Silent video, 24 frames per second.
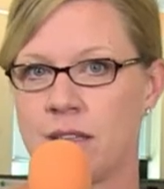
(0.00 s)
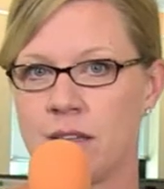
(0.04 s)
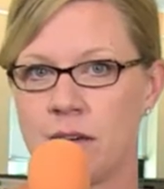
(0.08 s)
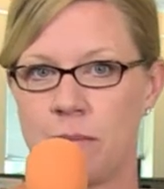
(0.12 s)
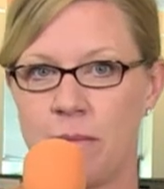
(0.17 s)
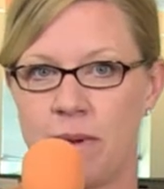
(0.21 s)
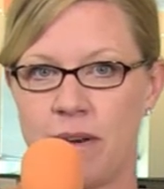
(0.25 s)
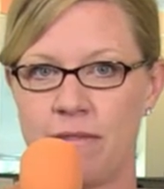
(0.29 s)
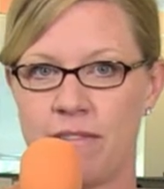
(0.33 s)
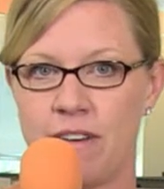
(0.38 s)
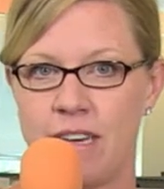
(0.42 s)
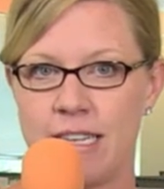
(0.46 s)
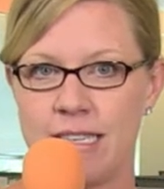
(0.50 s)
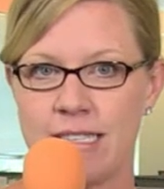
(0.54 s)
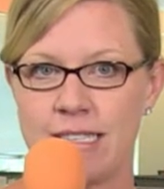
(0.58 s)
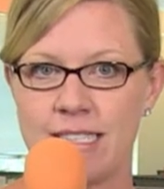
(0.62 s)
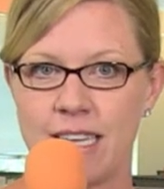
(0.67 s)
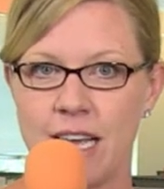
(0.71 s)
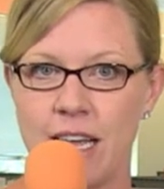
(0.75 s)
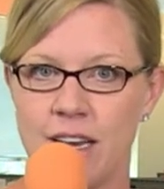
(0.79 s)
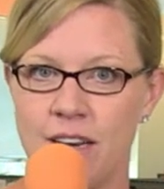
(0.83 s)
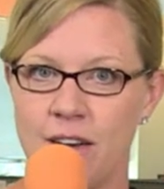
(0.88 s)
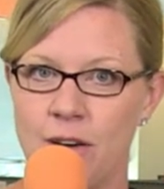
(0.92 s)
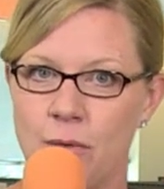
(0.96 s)
a little bit of an
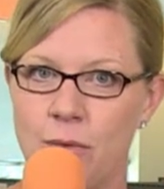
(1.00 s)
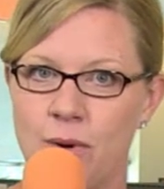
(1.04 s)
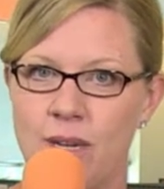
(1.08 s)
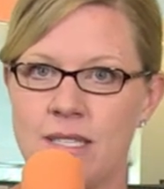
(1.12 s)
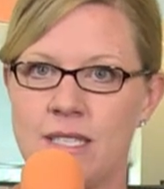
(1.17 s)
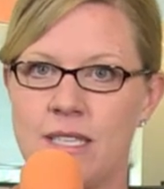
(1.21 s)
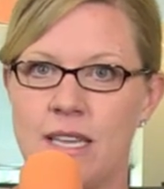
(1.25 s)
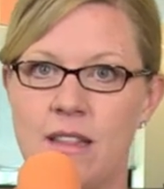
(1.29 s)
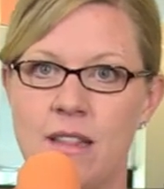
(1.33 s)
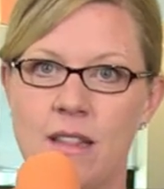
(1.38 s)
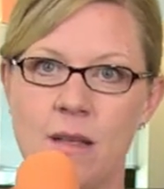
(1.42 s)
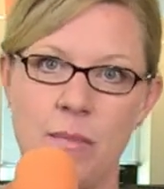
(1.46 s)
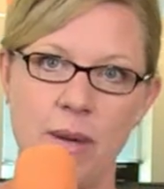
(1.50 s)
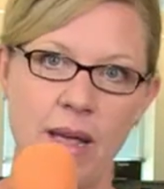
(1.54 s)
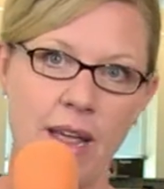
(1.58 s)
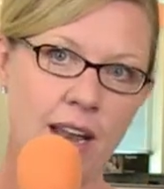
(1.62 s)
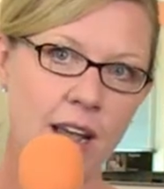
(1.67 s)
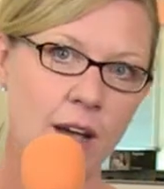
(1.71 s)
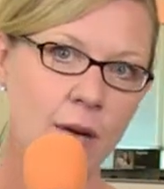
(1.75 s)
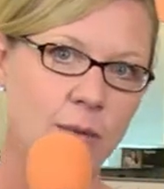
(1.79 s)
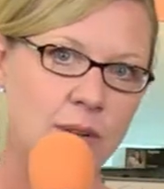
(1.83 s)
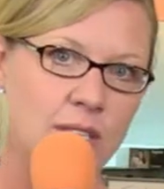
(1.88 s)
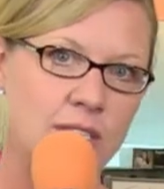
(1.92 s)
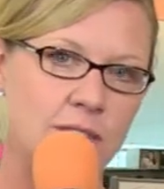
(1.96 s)
insight into what's in the
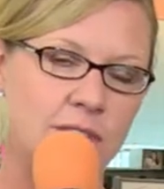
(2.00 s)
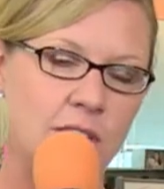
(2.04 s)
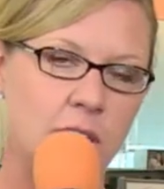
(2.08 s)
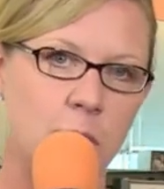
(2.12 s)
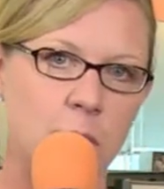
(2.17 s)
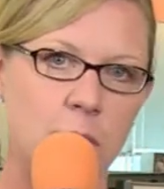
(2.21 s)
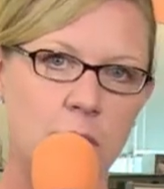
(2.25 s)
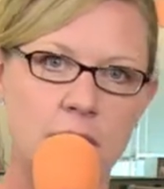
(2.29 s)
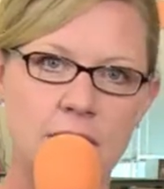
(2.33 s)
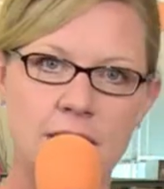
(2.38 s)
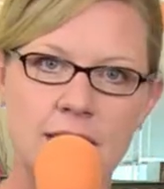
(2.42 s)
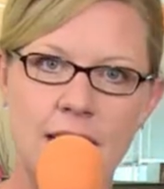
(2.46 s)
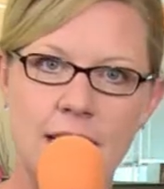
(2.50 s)
beta, what's available to